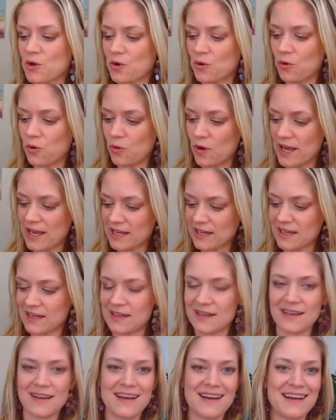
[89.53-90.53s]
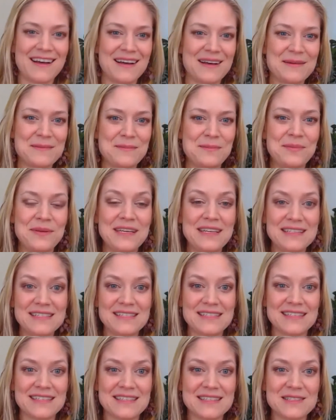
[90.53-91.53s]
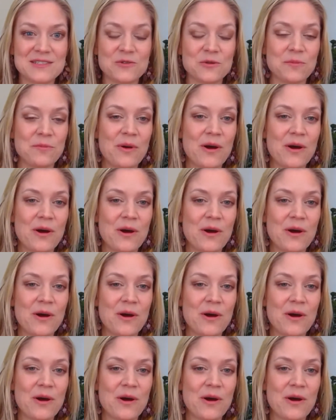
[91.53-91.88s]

quick pieces or